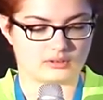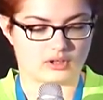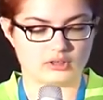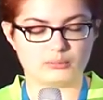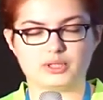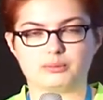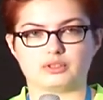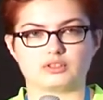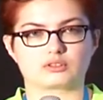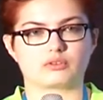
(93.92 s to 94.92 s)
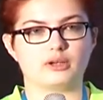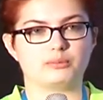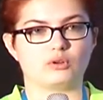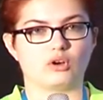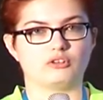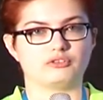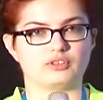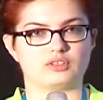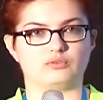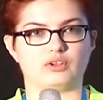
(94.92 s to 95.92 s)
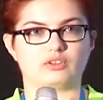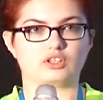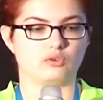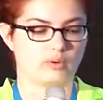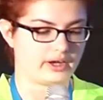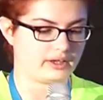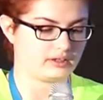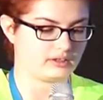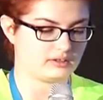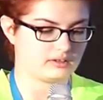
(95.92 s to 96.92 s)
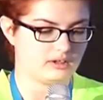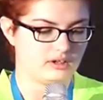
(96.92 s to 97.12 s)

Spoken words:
Other people describe you often as very quiet,